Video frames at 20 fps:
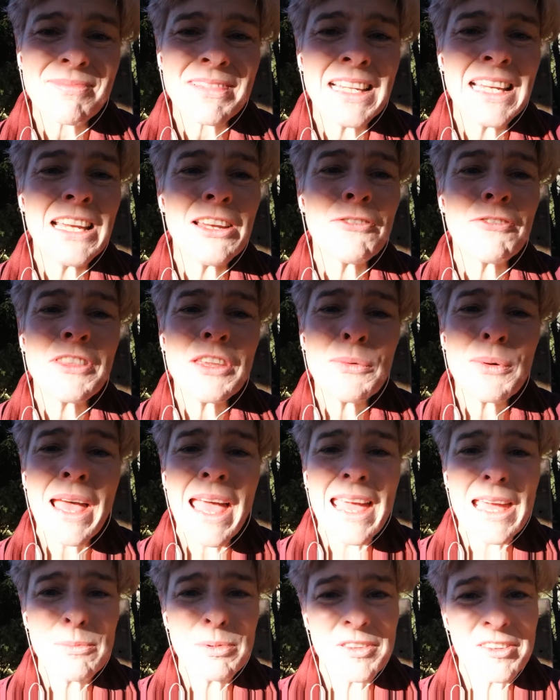If there were
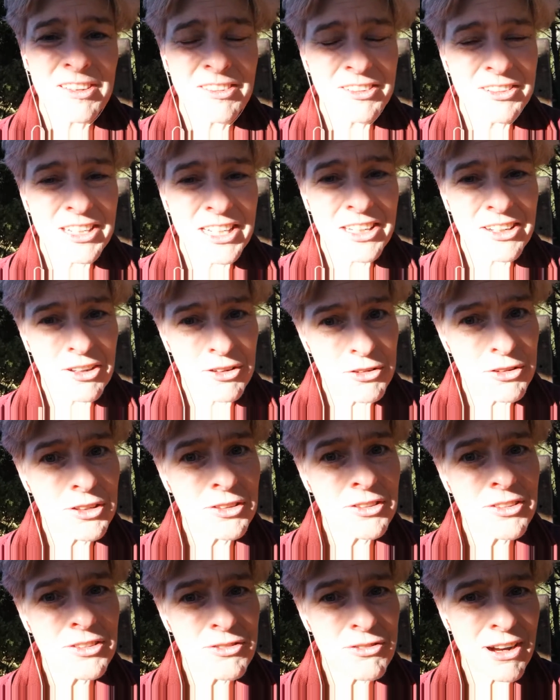absolutely no
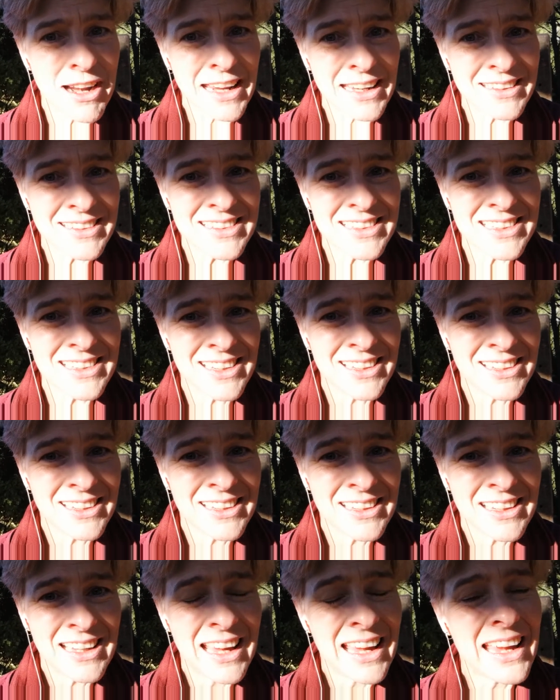constraints
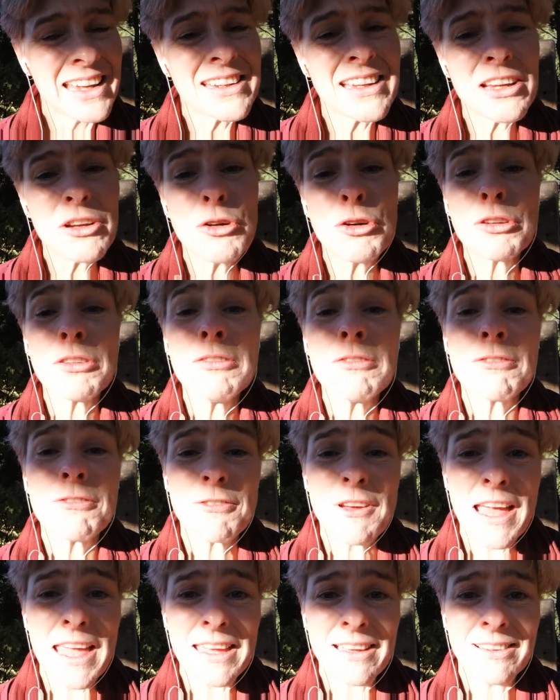and I couldn't
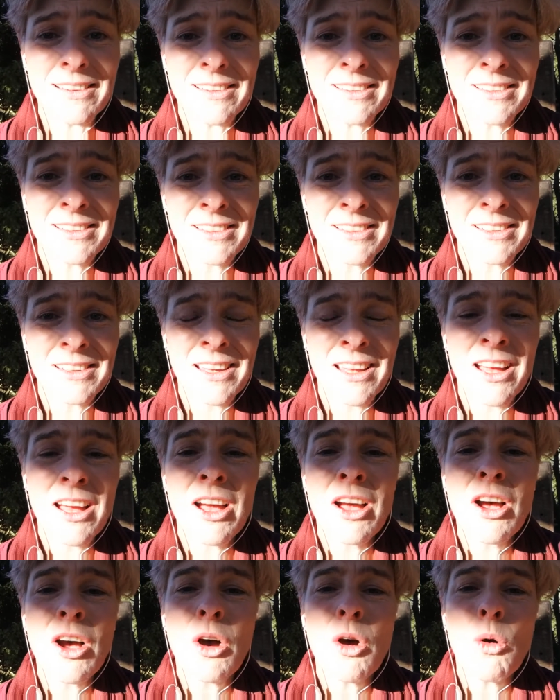fail,
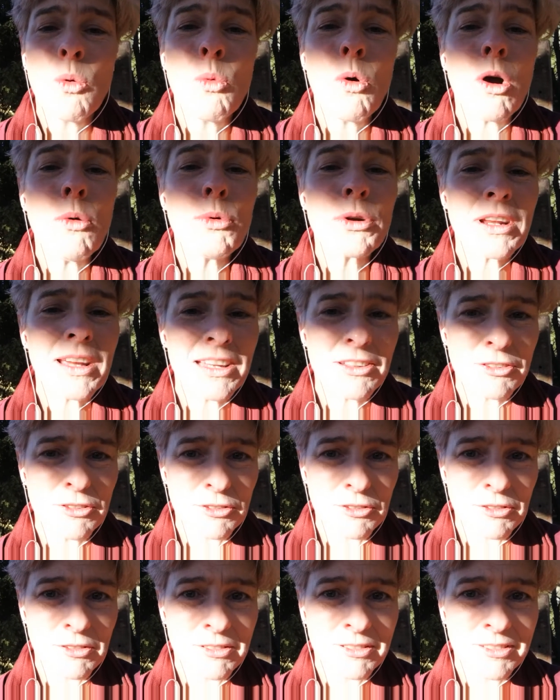what would I do?